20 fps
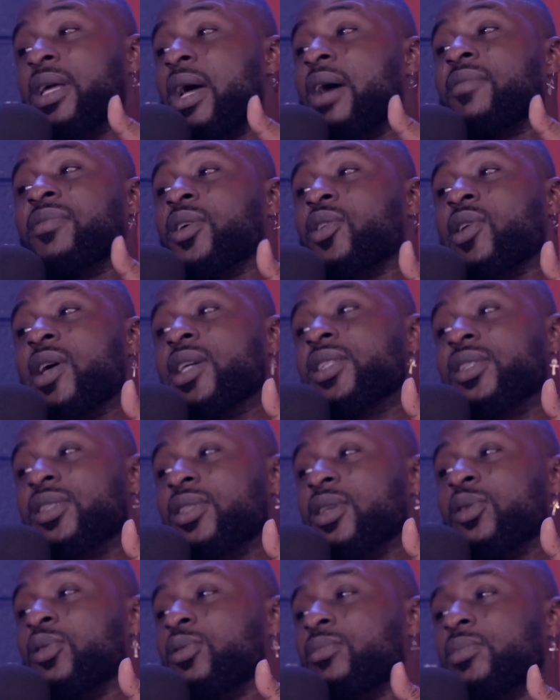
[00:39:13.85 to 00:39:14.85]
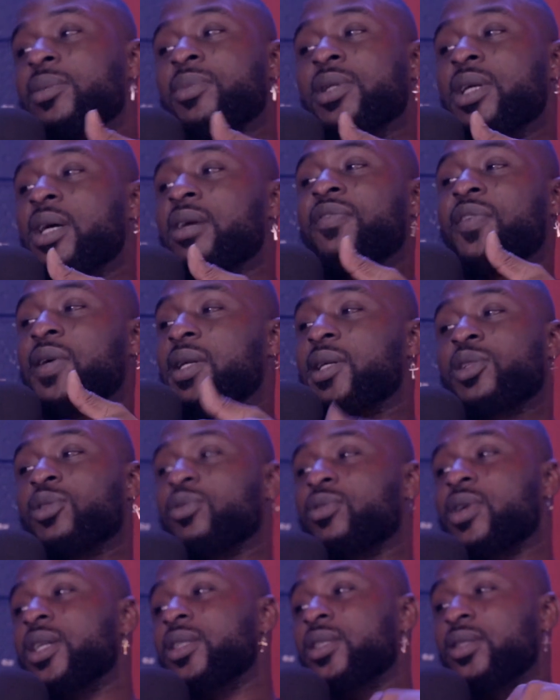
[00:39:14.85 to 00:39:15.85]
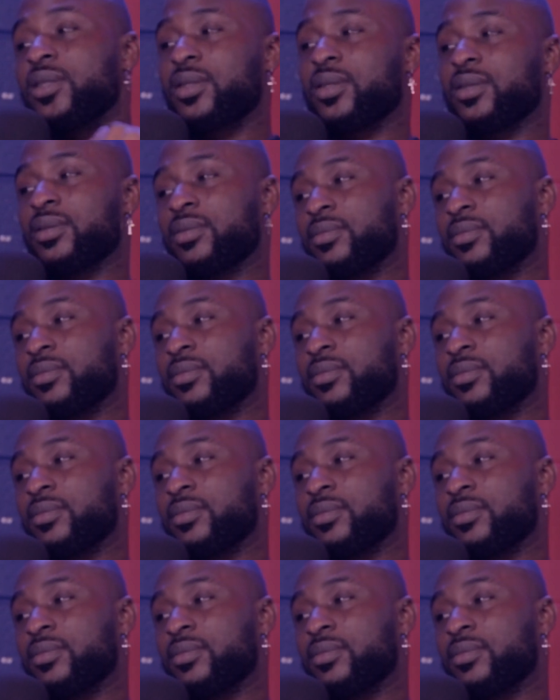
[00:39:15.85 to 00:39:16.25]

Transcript: they're having crisis at home, maybe they have financial crisis.